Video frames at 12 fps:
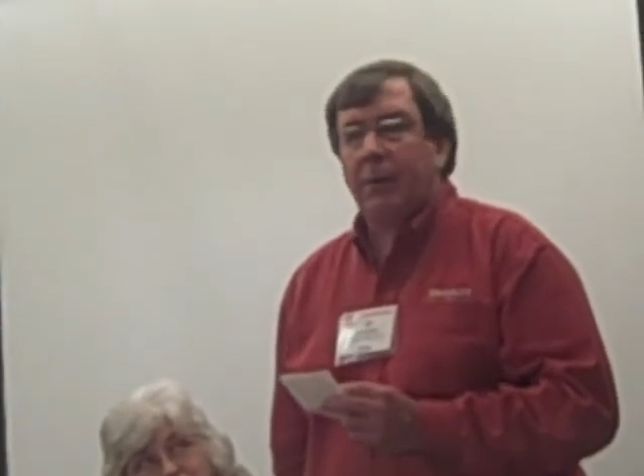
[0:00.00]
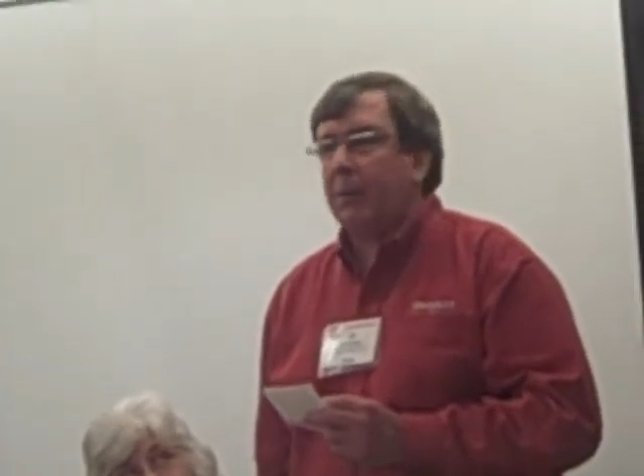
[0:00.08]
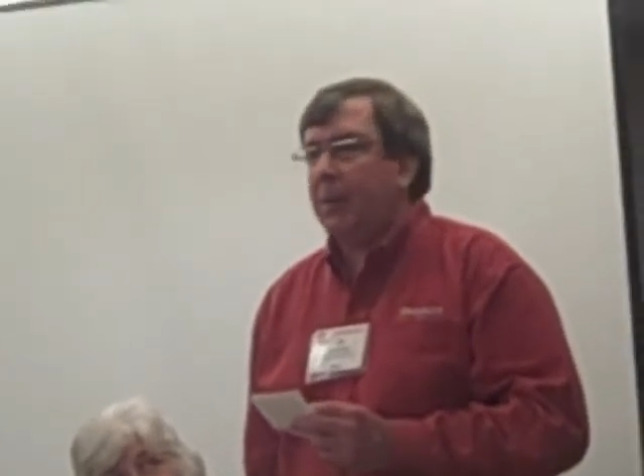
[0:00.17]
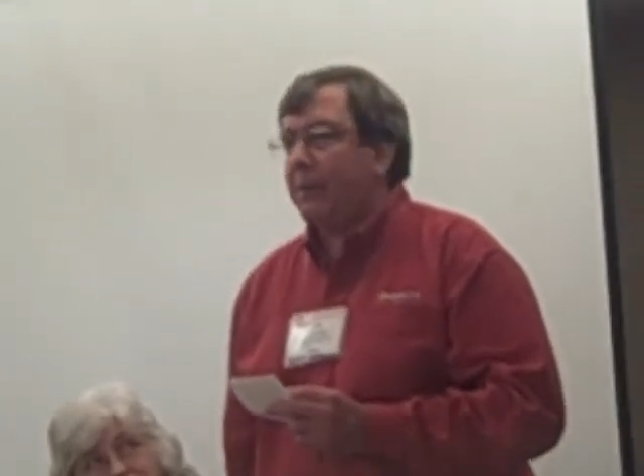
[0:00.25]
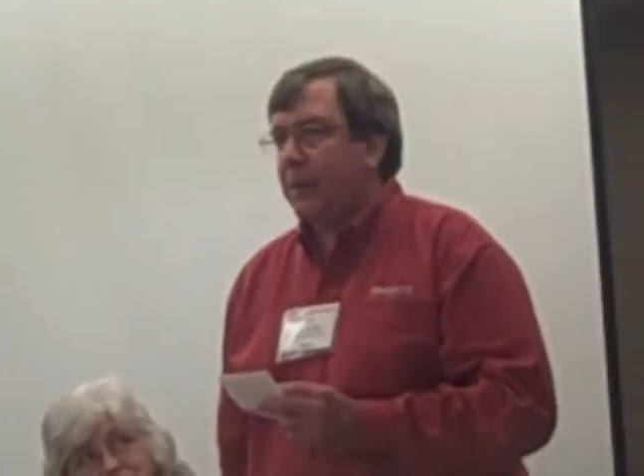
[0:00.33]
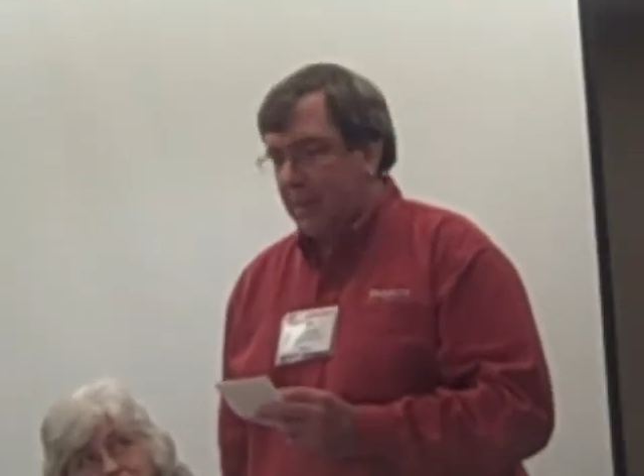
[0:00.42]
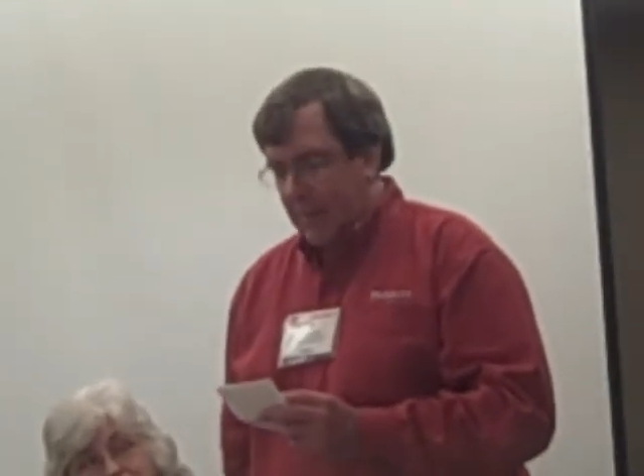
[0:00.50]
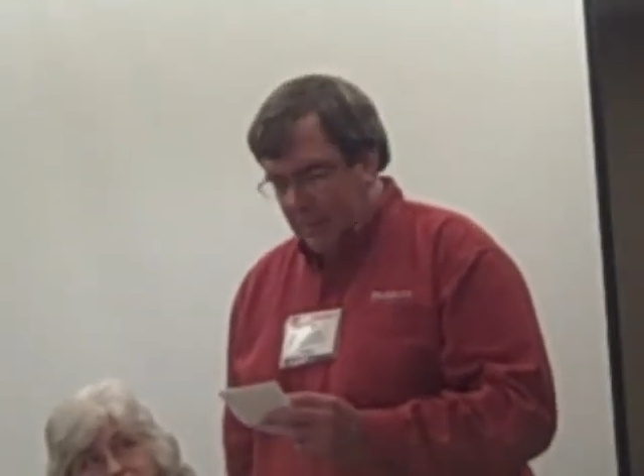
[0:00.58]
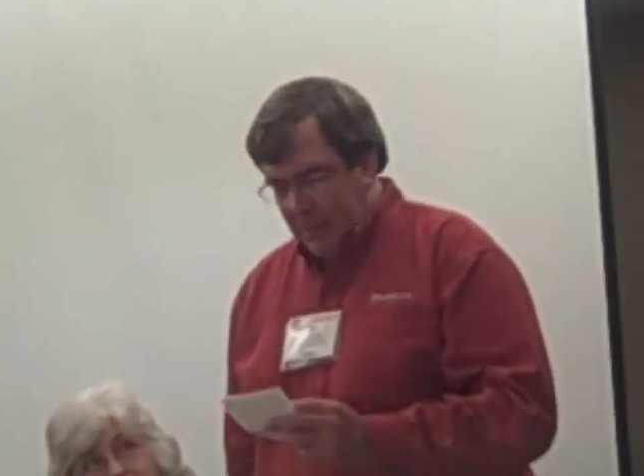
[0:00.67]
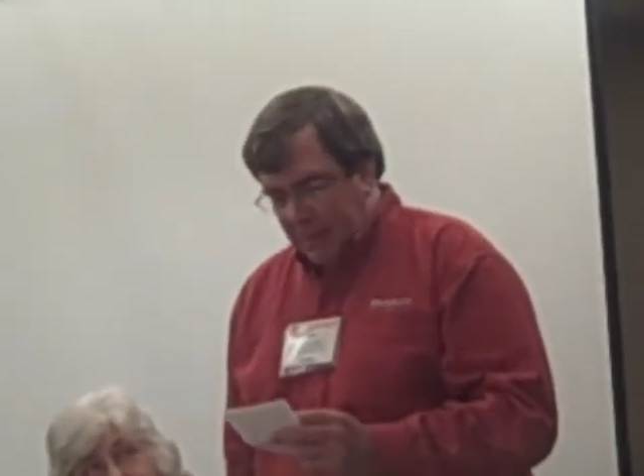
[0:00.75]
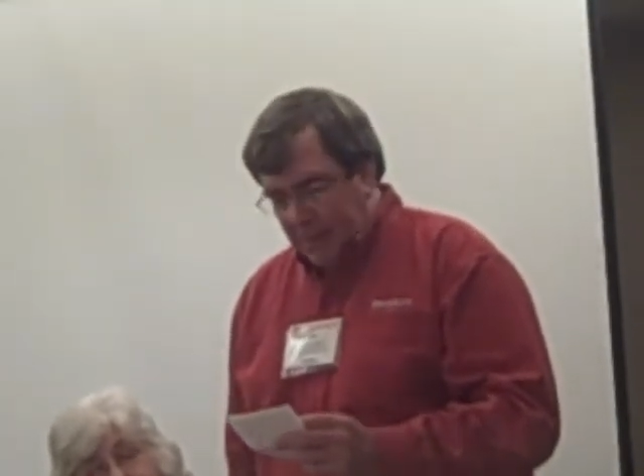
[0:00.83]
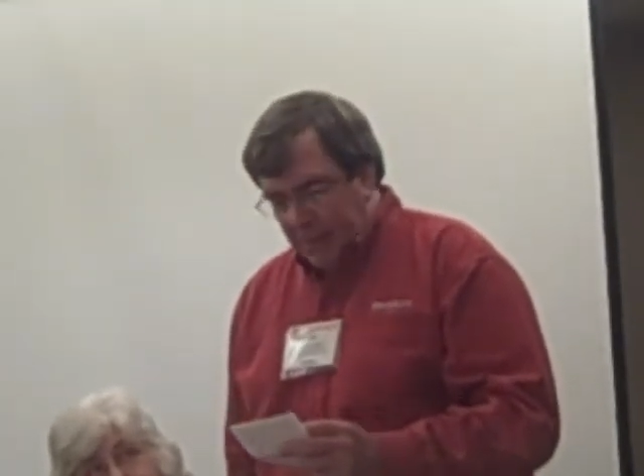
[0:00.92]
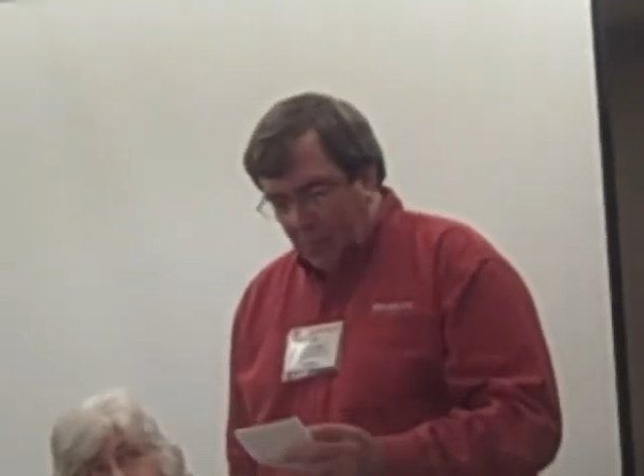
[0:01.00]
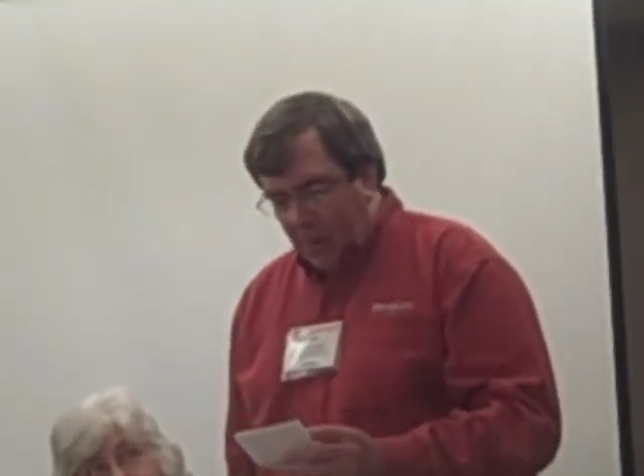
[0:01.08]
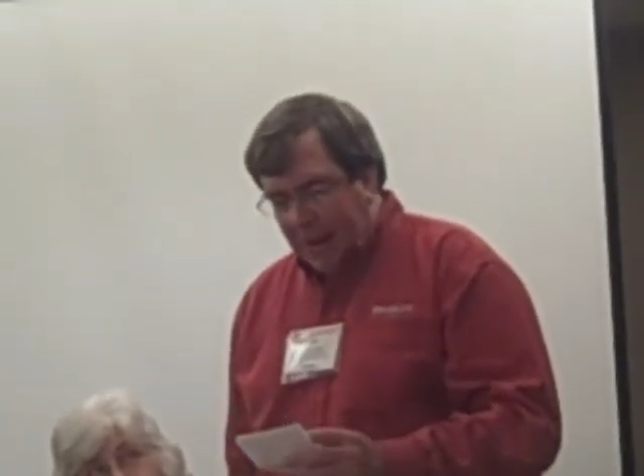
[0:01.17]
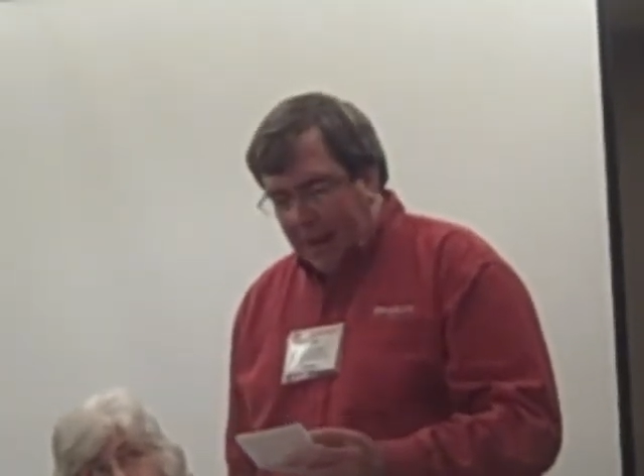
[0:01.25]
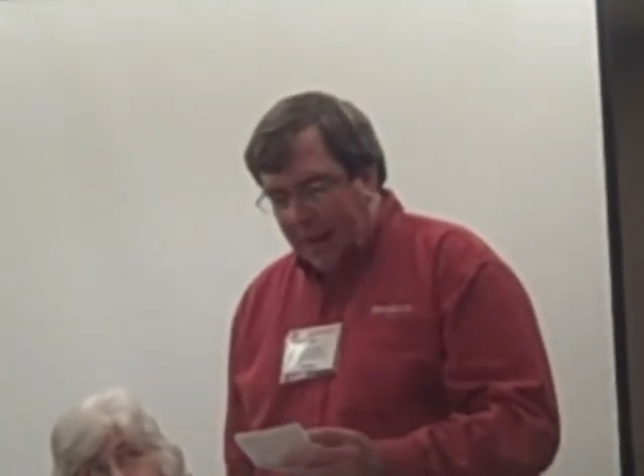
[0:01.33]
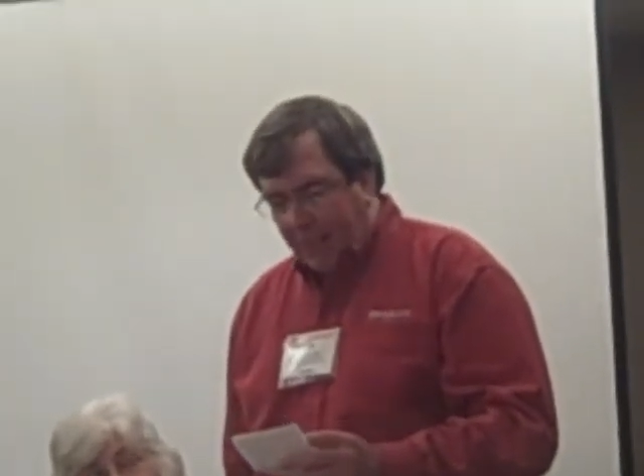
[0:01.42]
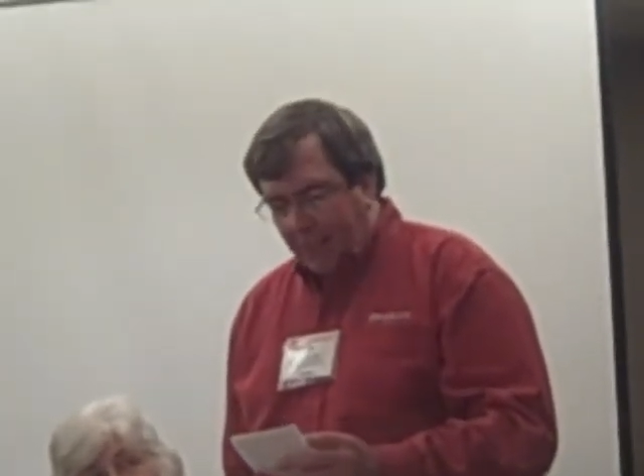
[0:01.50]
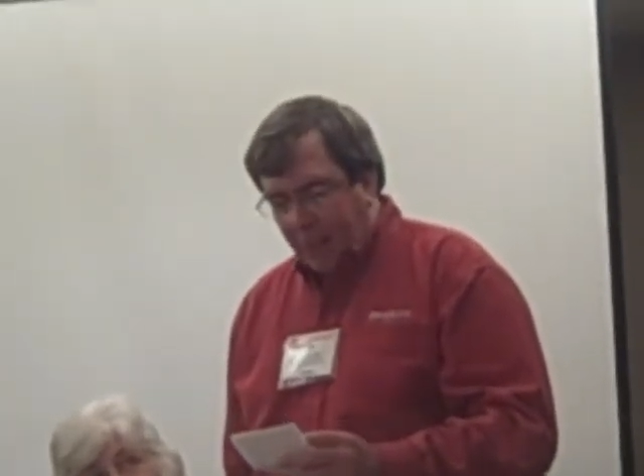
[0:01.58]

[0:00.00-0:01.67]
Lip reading: I mean, we have